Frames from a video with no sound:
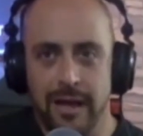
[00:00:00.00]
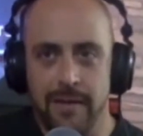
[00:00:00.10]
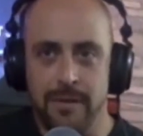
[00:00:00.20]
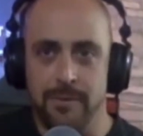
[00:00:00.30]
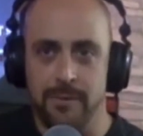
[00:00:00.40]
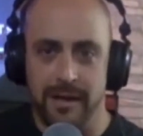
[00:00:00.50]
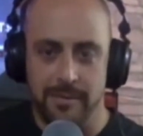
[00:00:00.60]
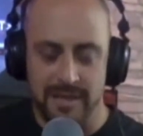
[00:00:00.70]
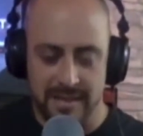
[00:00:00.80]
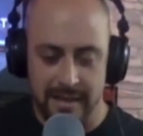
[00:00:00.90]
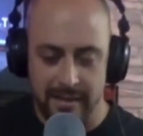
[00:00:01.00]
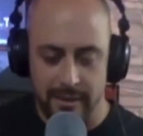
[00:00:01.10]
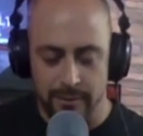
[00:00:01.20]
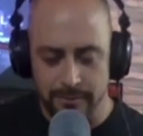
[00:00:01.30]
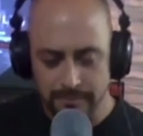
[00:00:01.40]
Where a lot of people make a
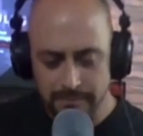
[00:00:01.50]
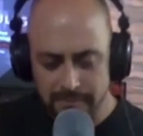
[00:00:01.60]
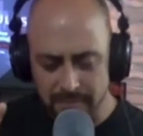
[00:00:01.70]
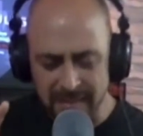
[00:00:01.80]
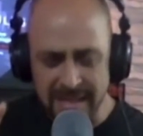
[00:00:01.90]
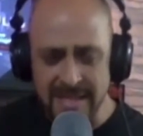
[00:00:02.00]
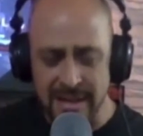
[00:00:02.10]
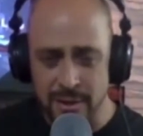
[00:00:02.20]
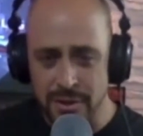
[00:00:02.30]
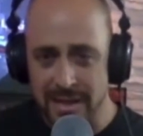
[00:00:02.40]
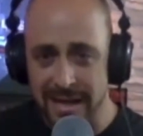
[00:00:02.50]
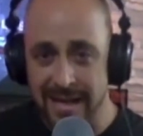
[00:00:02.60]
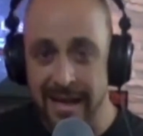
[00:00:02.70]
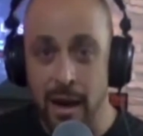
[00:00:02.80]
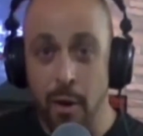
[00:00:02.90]
mistake, though, is
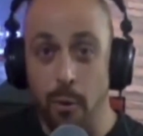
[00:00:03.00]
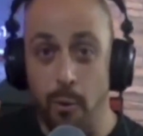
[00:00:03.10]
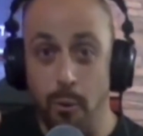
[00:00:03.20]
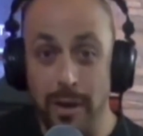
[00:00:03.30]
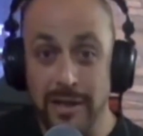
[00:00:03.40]
understanding